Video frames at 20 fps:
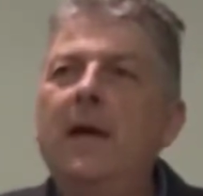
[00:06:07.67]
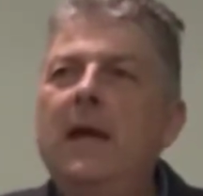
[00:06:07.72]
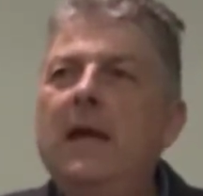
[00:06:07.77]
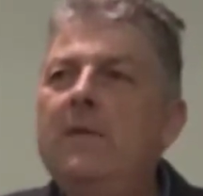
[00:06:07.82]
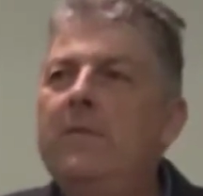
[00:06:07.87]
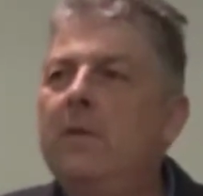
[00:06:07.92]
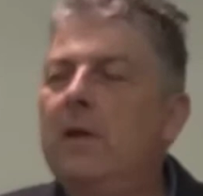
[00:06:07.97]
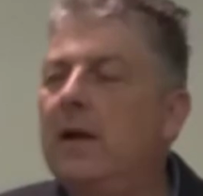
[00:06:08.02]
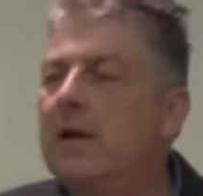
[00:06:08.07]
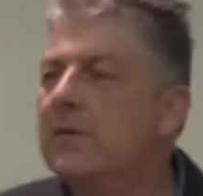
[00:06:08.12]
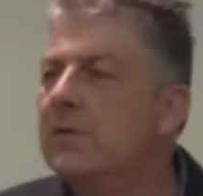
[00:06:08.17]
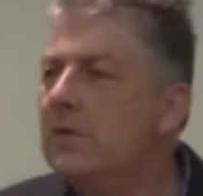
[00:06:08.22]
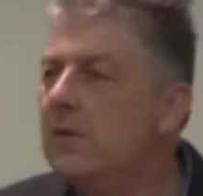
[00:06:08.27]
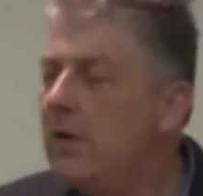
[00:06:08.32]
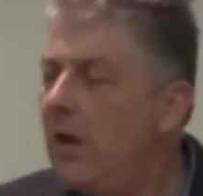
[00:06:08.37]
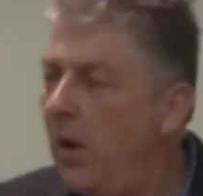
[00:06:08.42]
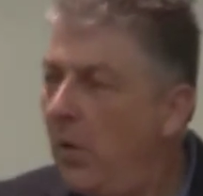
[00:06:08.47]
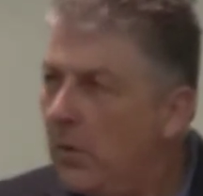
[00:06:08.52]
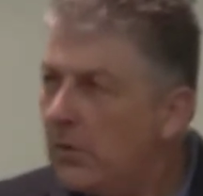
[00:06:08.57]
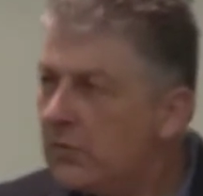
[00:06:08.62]
Evil has
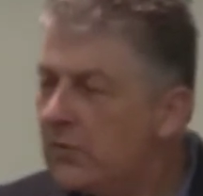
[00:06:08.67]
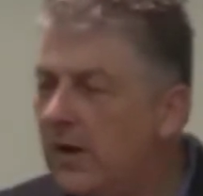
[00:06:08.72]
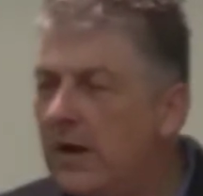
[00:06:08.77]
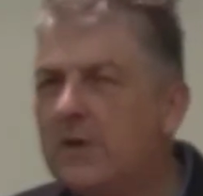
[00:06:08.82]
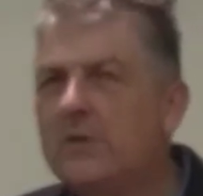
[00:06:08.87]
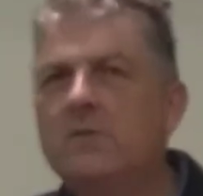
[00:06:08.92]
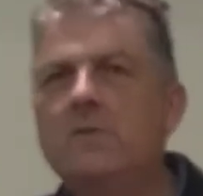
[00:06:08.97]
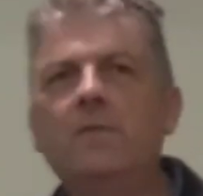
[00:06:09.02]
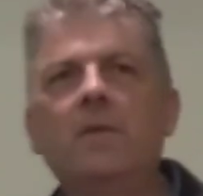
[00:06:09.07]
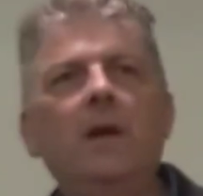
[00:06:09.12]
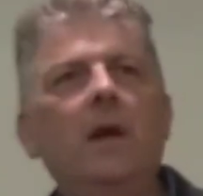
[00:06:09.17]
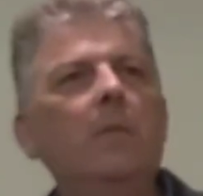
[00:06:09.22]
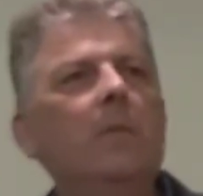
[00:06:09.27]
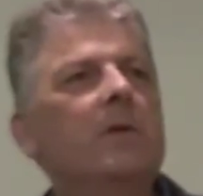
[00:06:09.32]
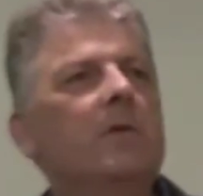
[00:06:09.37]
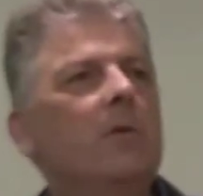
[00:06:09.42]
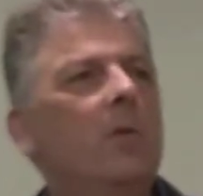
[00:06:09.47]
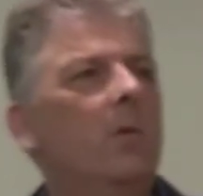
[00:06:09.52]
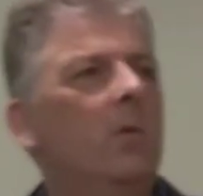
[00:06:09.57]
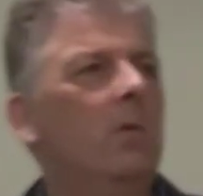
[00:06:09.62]
no attraction for him
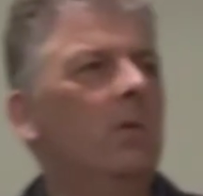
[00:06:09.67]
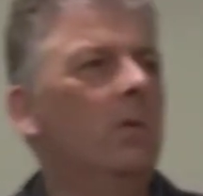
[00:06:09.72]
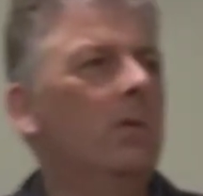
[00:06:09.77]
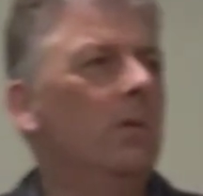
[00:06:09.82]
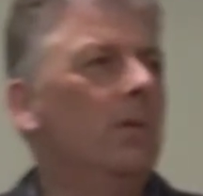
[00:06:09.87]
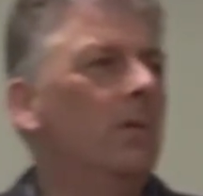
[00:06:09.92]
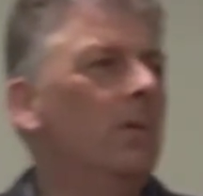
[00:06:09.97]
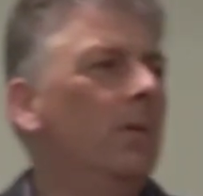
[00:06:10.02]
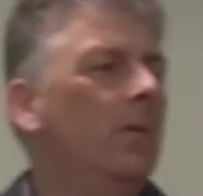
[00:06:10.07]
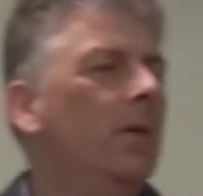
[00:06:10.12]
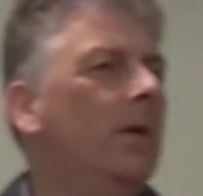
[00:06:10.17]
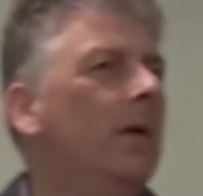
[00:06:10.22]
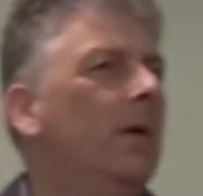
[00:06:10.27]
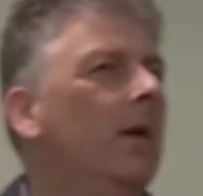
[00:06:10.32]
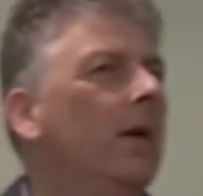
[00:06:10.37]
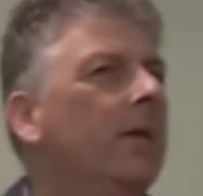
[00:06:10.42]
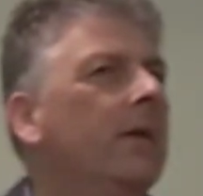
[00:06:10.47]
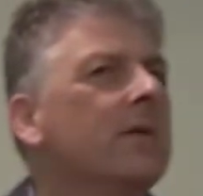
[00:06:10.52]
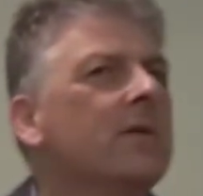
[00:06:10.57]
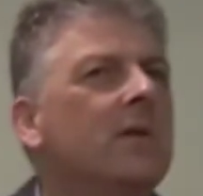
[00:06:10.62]
at all.
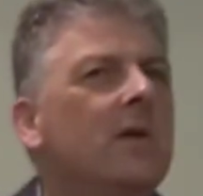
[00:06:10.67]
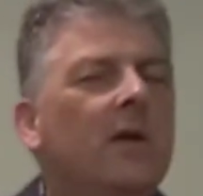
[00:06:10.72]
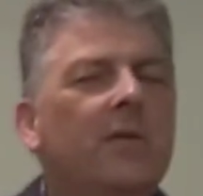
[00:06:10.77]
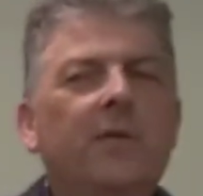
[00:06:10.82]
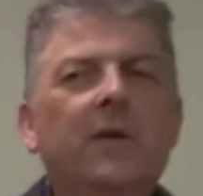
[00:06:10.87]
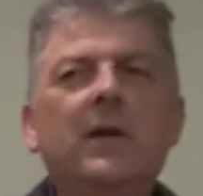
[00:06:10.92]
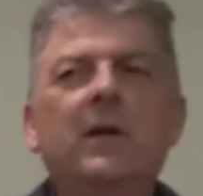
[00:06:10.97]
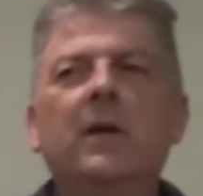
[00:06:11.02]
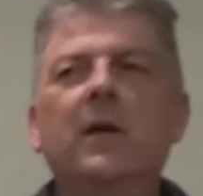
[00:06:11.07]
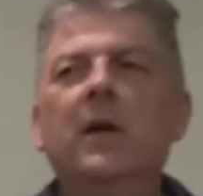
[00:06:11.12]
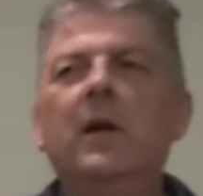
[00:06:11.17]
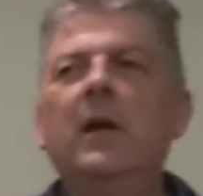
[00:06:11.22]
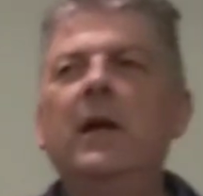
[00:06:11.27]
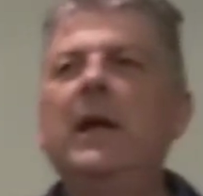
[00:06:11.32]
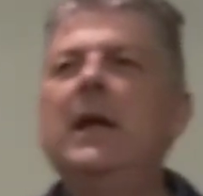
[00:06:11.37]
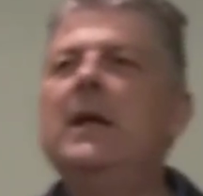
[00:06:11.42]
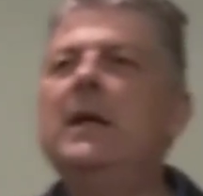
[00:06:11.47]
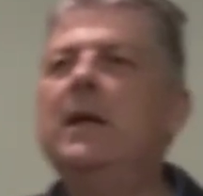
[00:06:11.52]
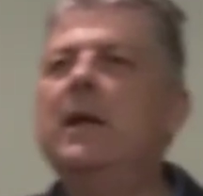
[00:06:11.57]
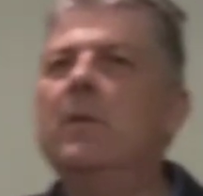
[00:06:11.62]
There's nothing
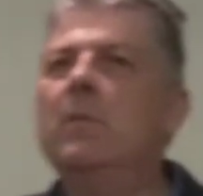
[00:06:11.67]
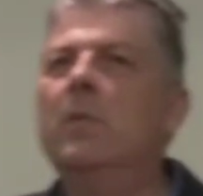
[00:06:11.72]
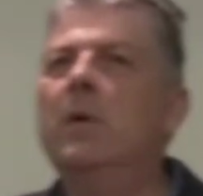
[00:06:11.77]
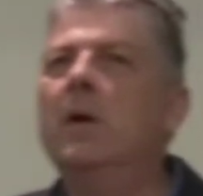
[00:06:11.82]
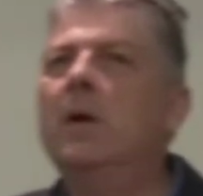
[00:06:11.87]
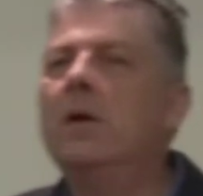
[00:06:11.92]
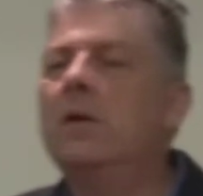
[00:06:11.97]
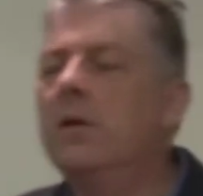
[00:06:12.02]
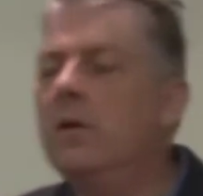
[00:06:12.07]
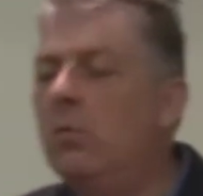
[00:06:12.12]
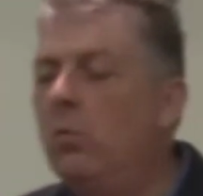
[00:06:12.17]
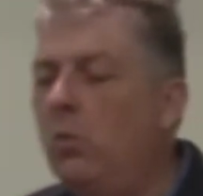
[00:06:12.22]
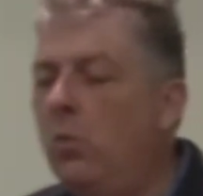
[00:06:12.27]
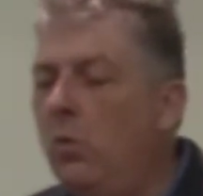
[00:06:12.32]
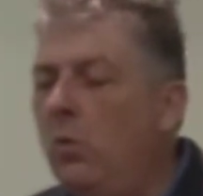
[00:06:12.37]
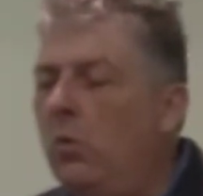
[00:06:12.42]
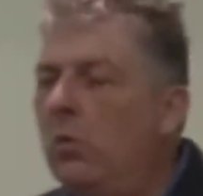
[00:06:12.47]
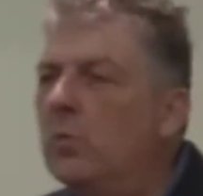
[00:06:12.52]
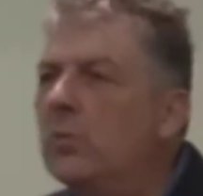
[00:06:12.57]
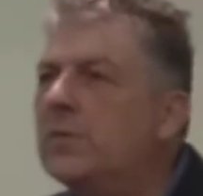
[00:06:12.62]
in him that
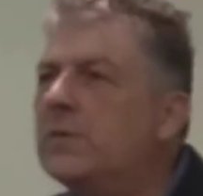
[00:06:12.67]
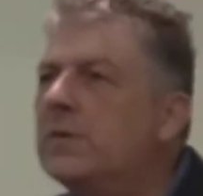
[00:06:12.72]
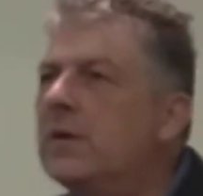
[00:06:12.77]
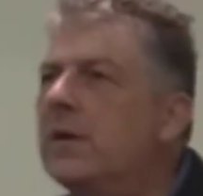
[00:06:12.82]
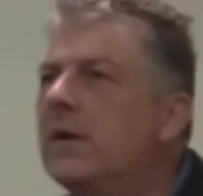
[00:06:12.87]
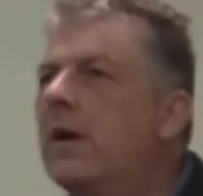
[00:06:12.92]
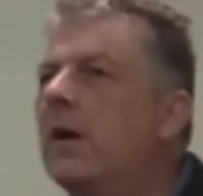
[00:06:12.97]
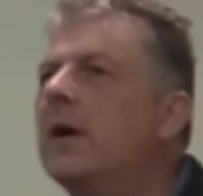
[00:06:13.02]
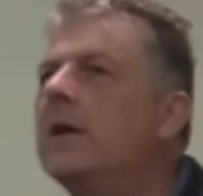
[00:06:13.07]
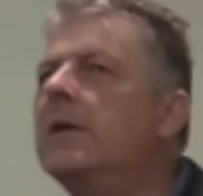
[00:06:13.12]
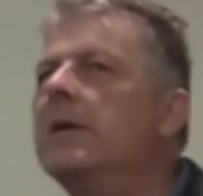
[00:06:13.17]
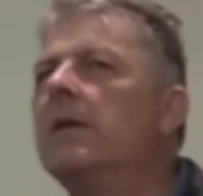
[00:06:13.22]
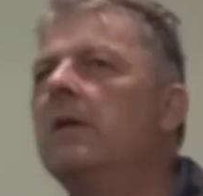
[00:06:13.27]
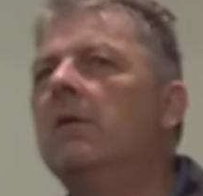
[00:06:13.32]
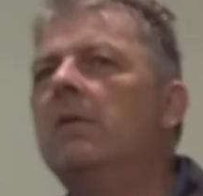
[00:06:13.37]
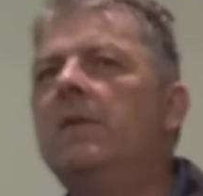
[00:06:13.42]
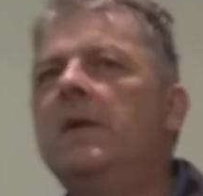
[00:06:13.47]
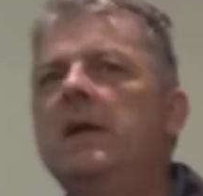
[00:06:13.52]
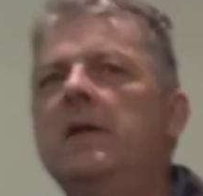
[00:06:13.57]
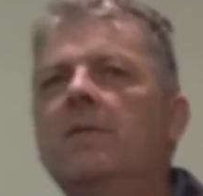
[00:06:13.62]
warms to the
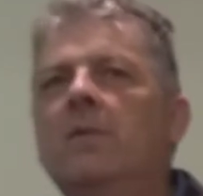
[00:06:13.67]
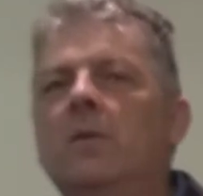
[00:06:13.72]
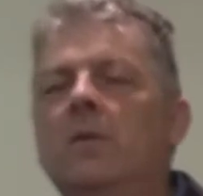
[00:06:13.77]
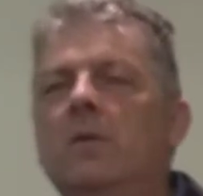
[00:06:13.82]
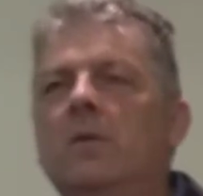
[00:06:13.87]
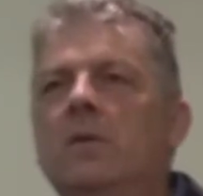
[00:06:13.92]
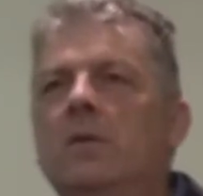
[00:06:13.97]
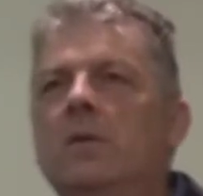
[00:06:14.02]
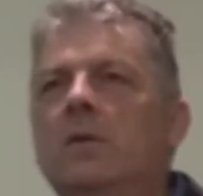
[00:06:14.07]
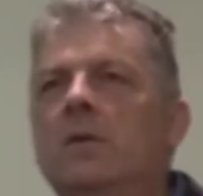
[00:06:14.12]
idea of evil.